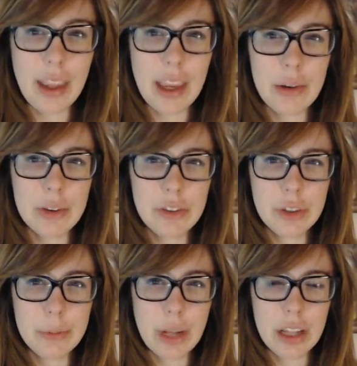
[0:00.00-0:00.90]
and
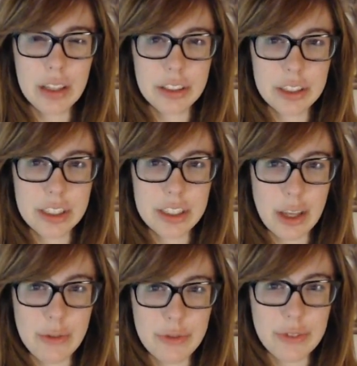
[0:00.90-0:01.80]
resume all the good
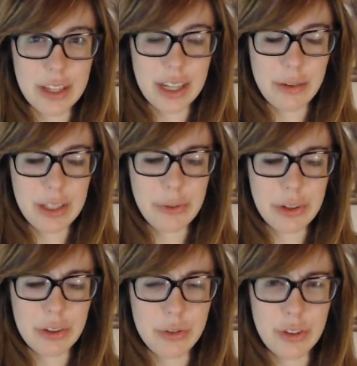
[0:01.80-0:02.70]
stuff. And I really
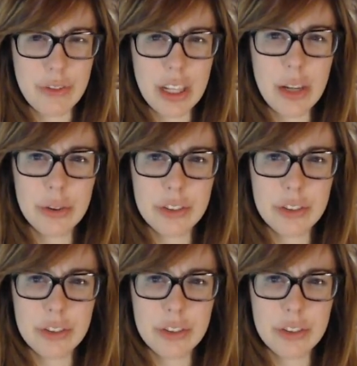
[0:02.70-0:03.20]
want to do the videos.